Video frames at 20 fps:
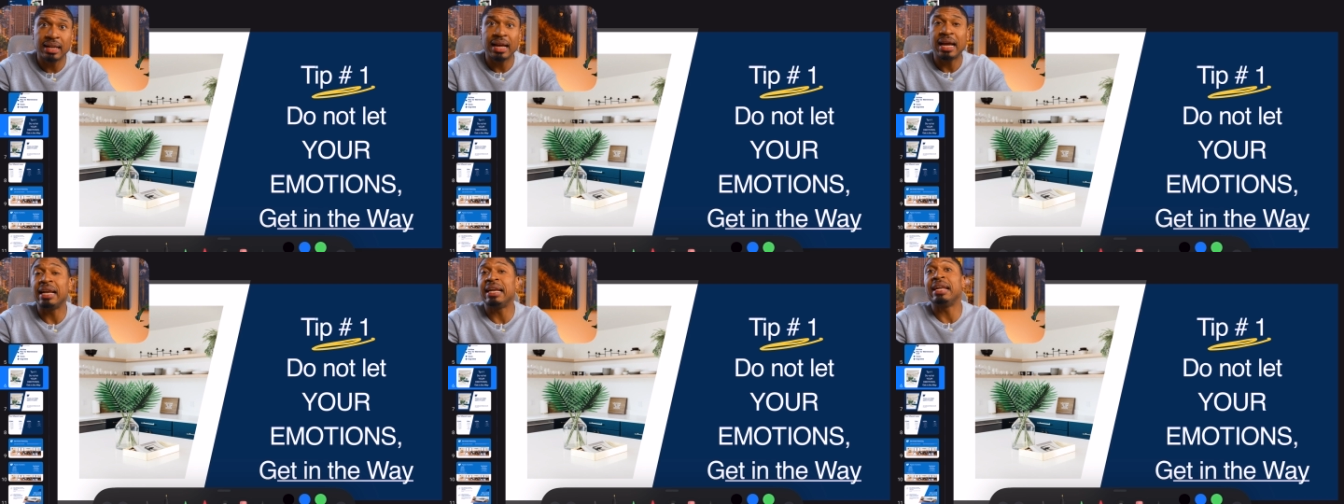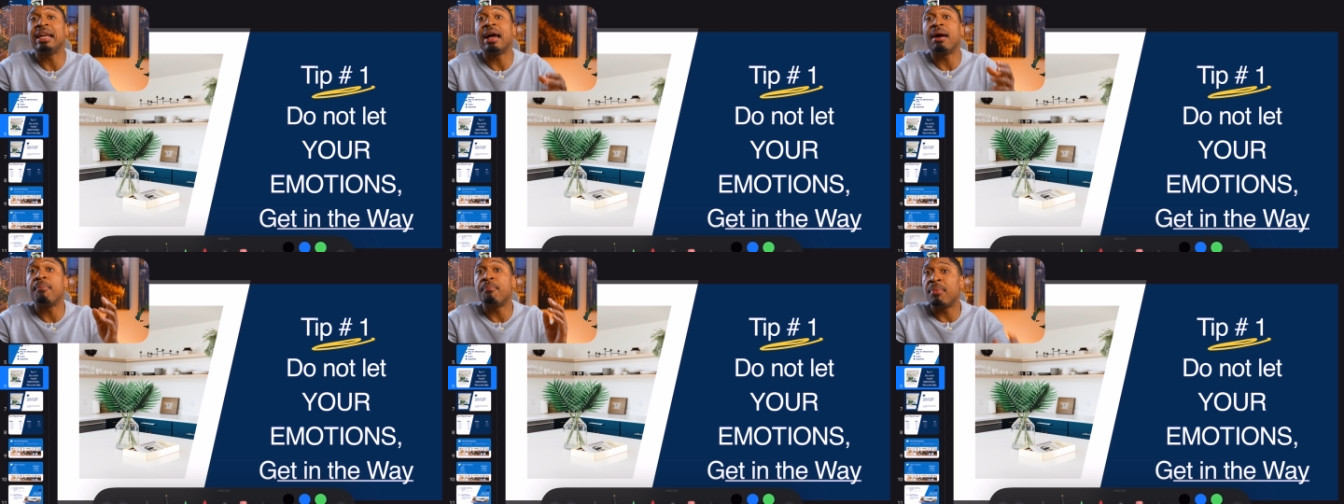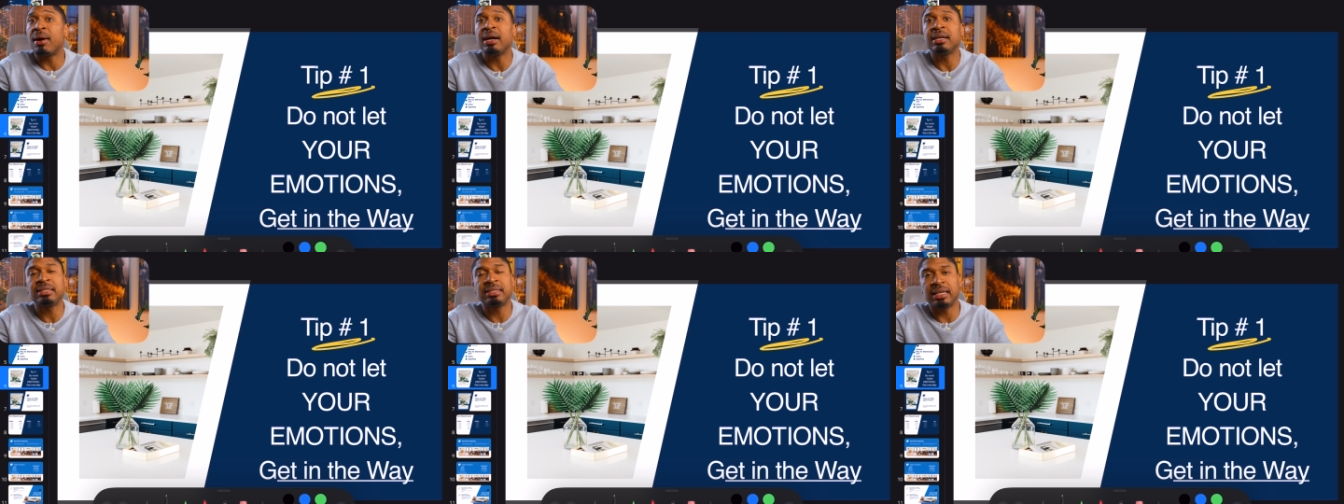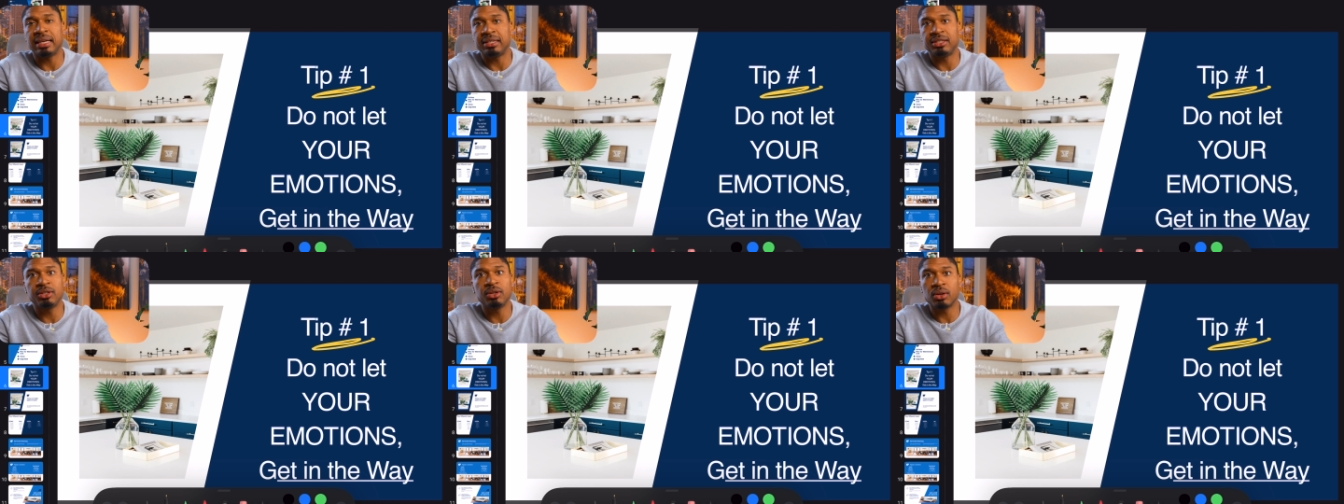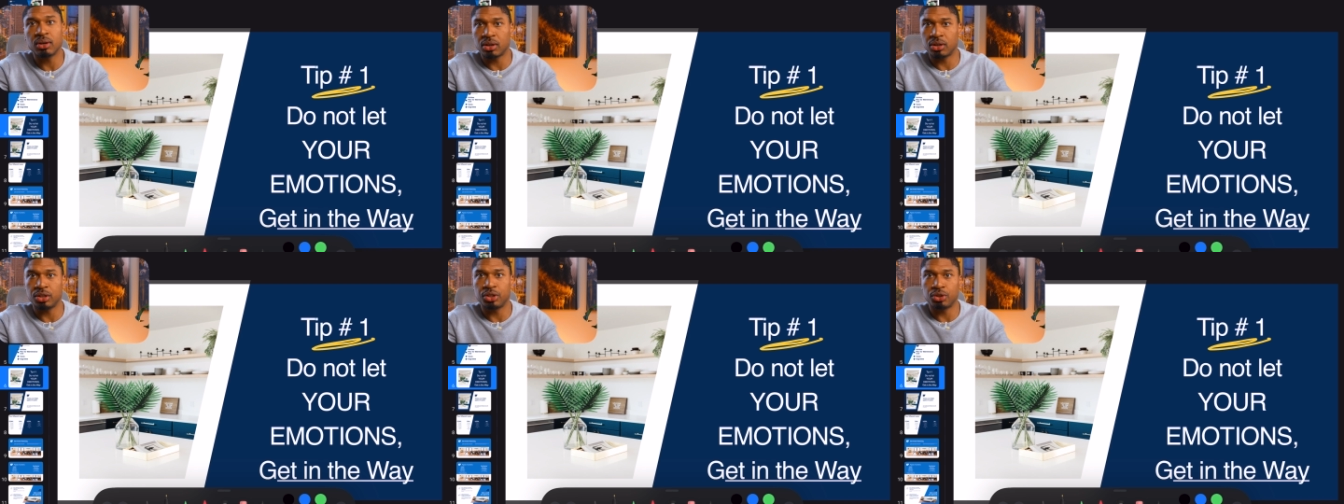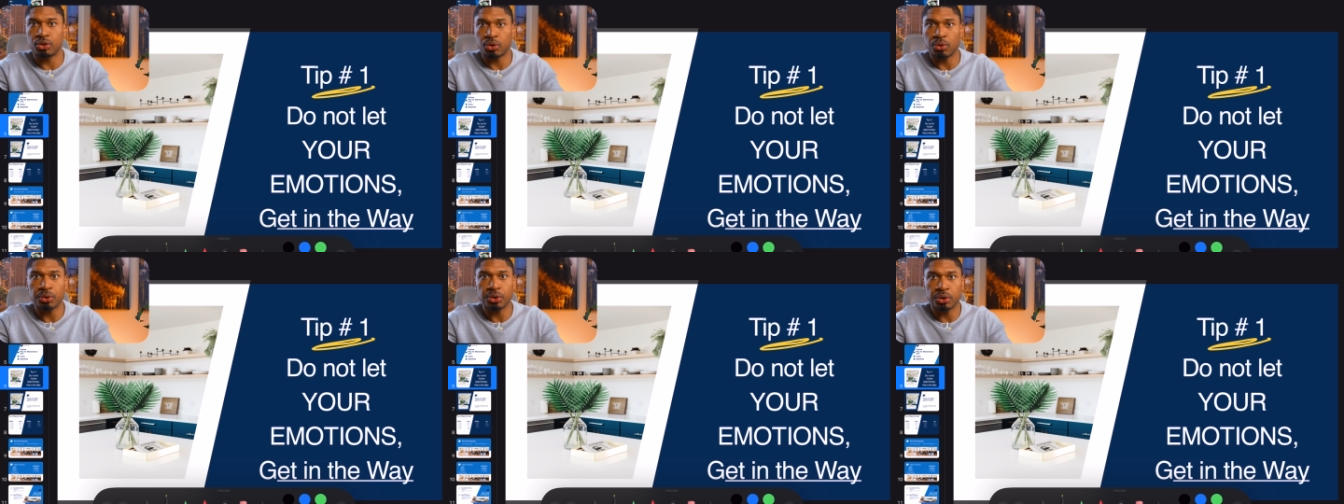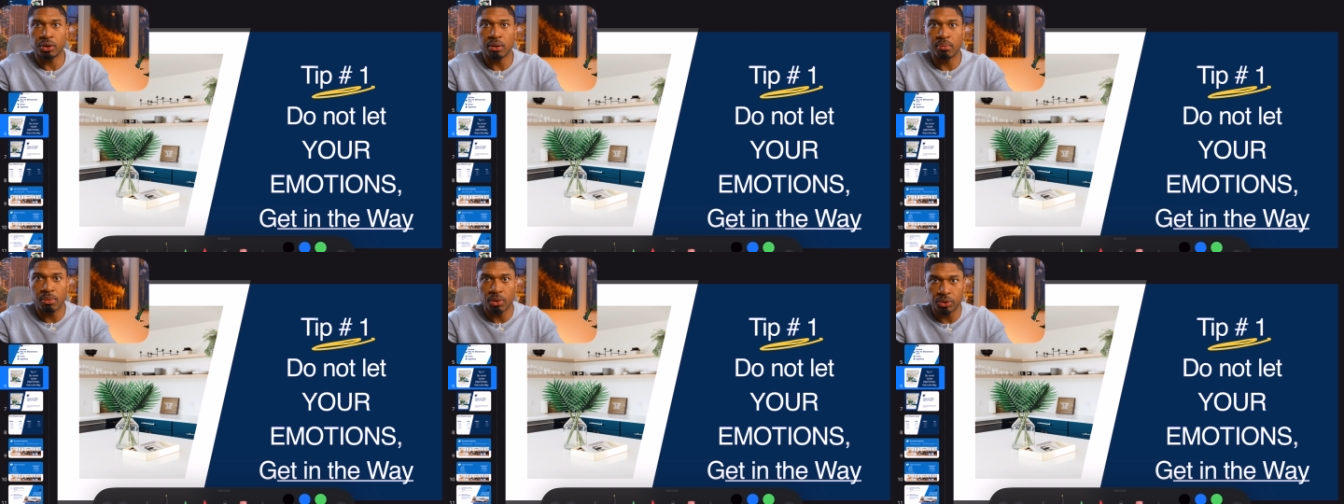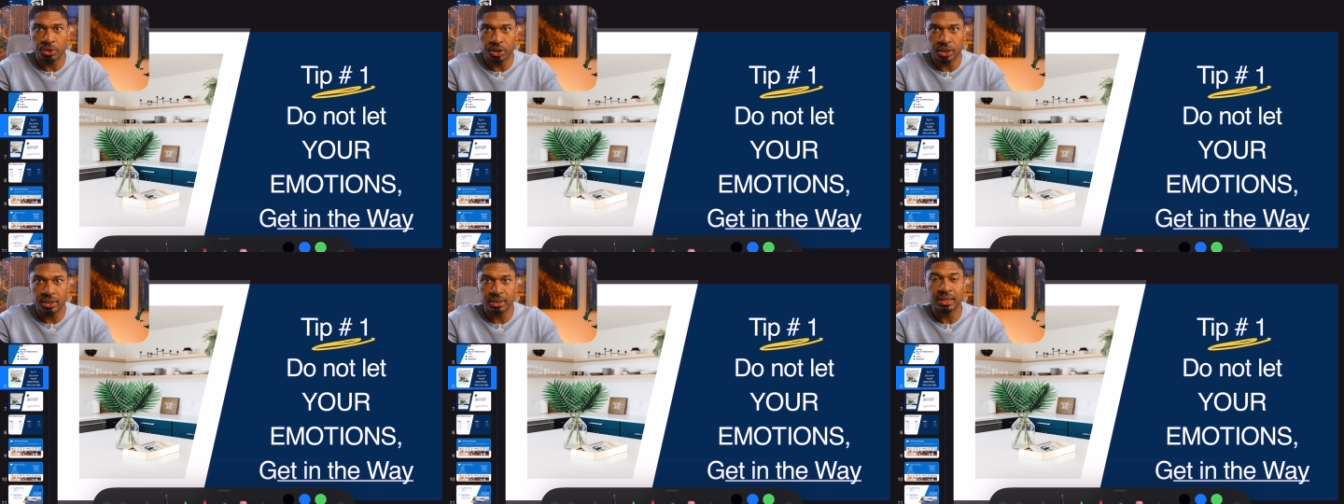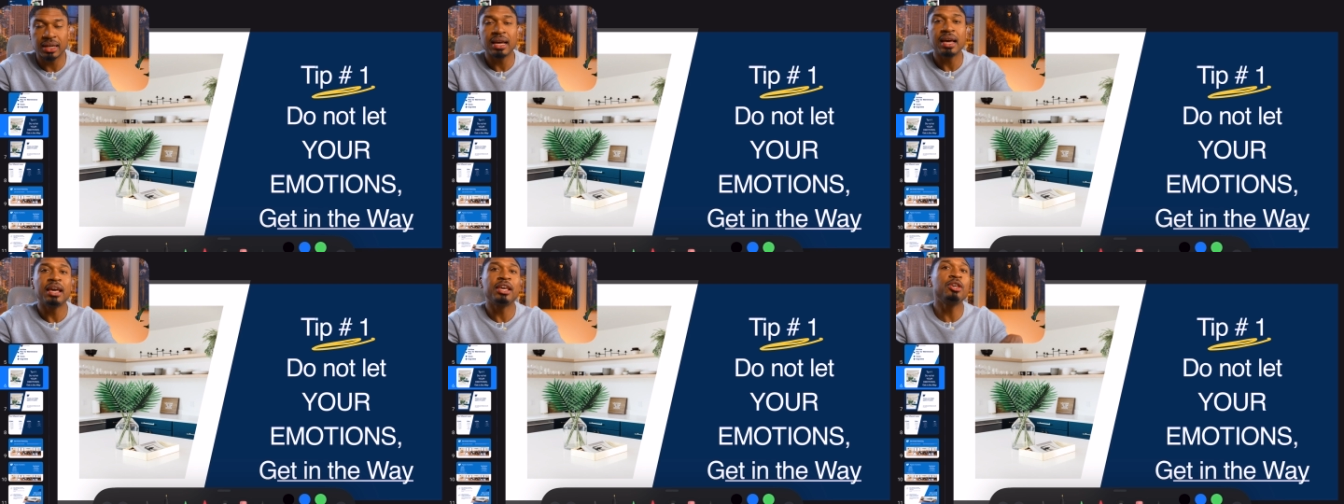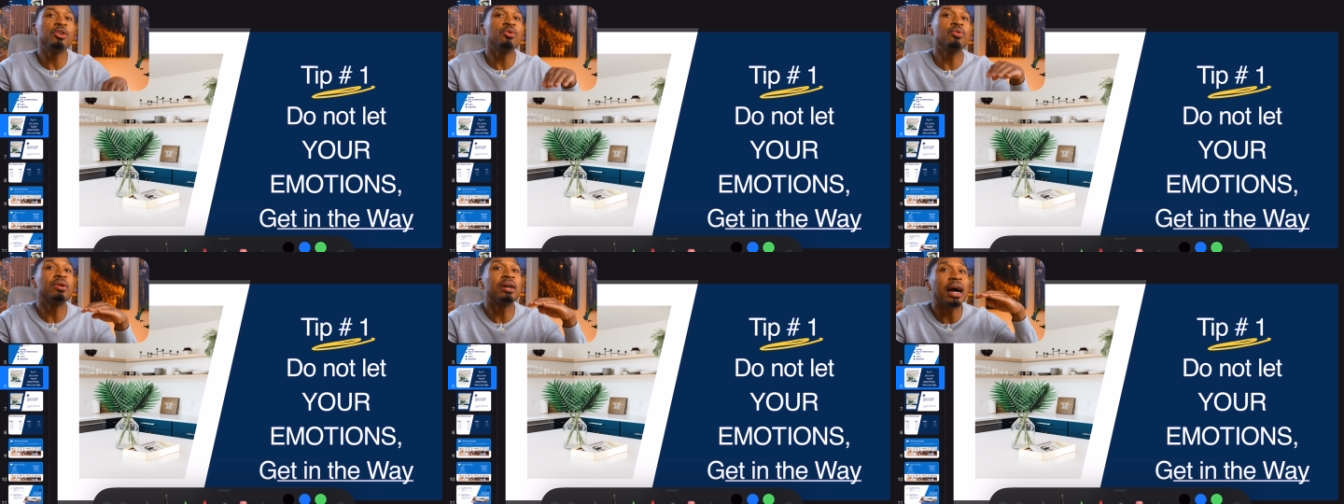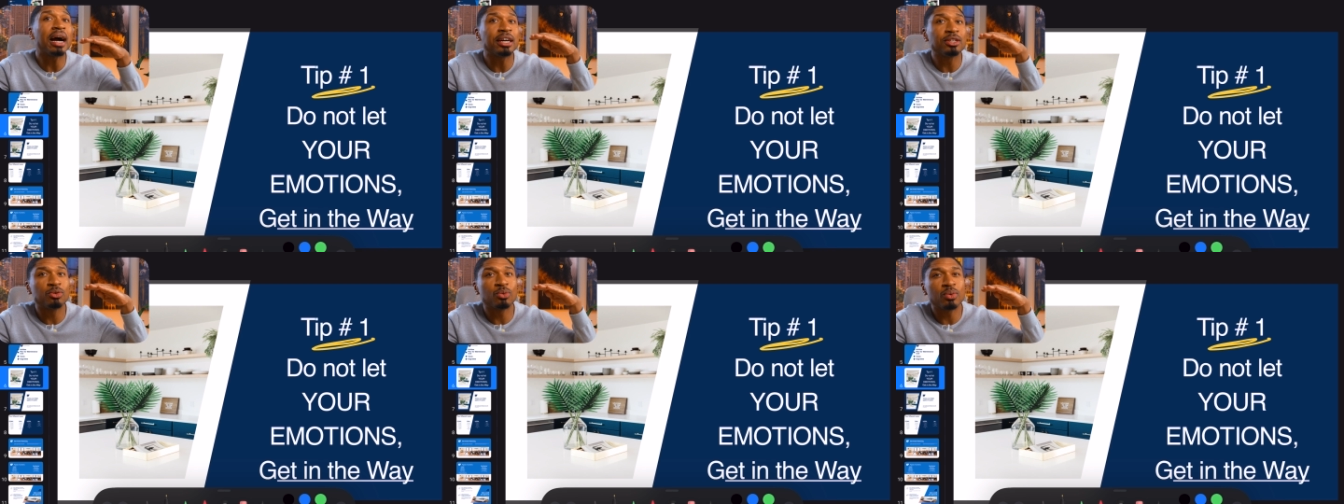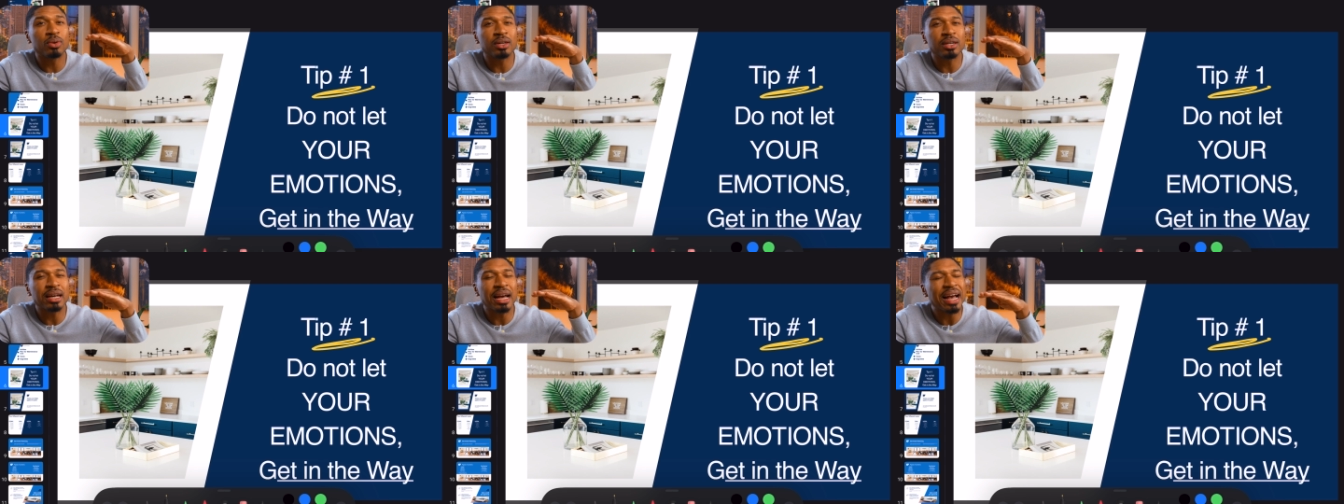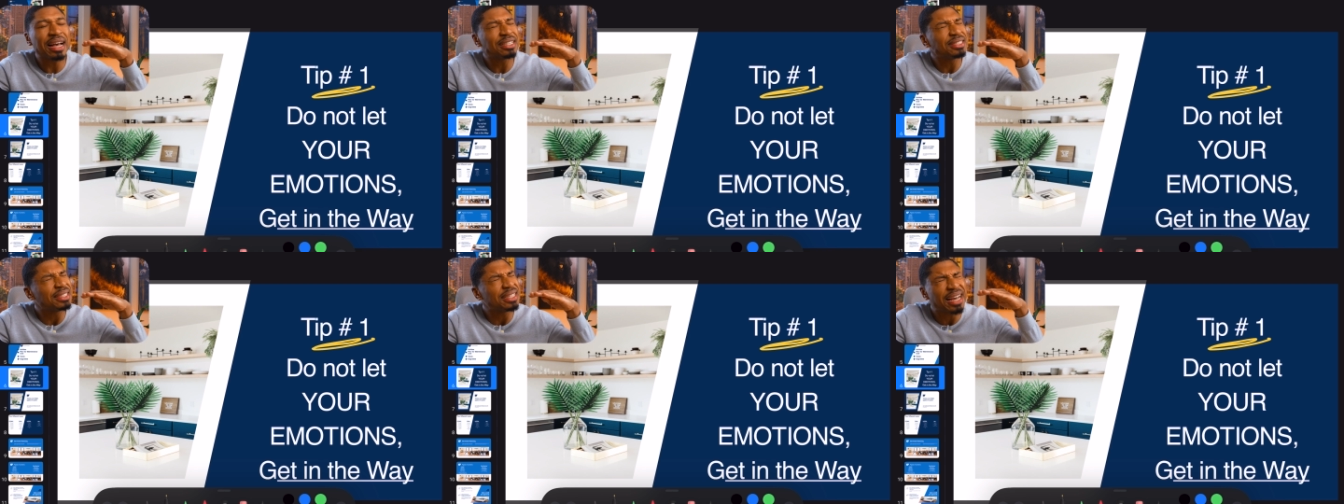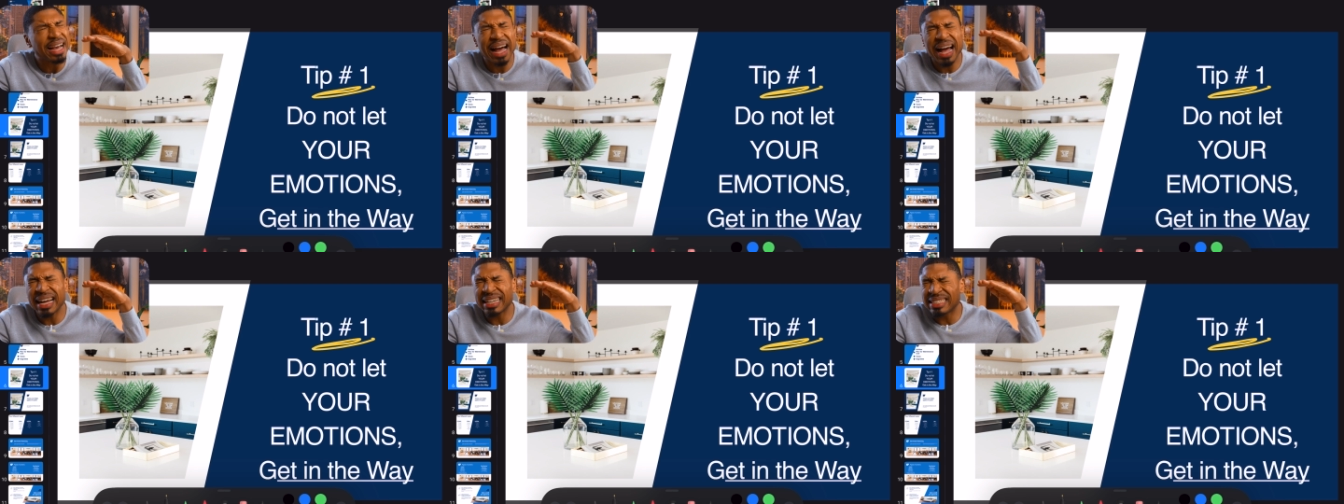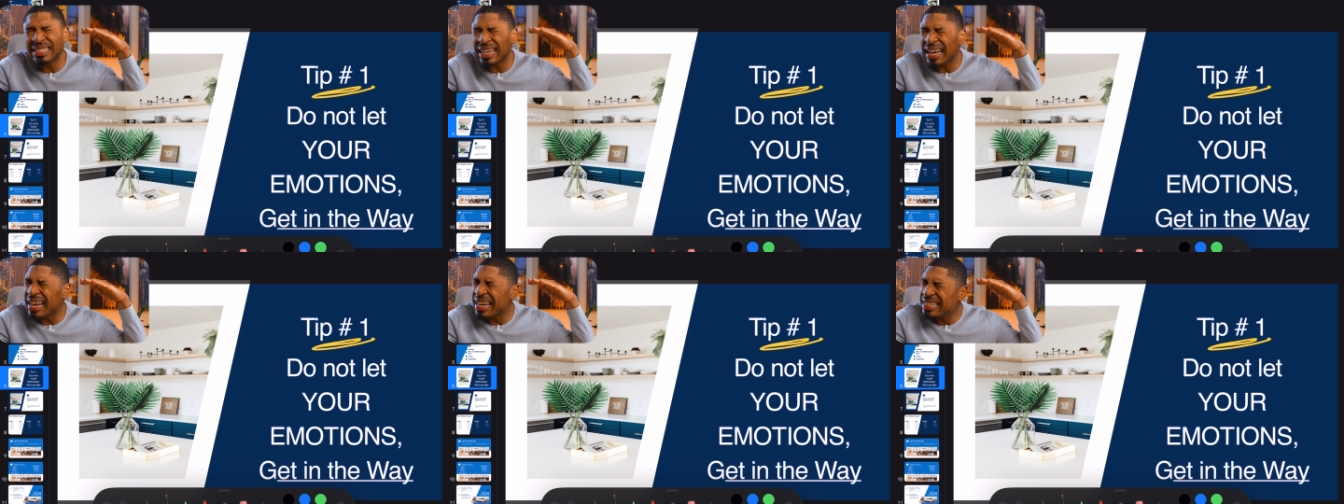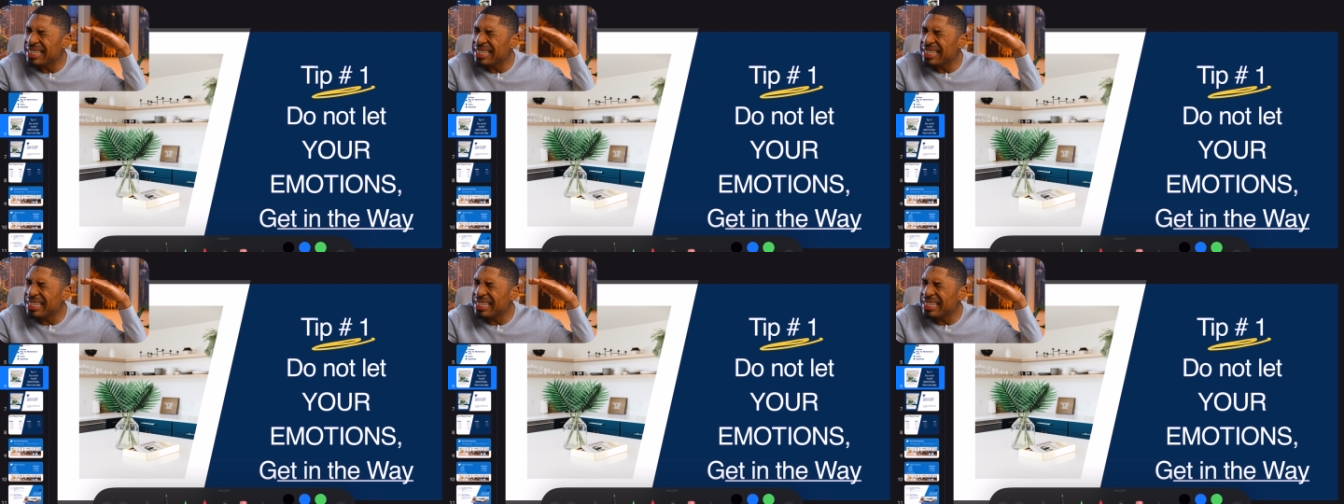And then that mindset is going to control your emotions. You guys want to, as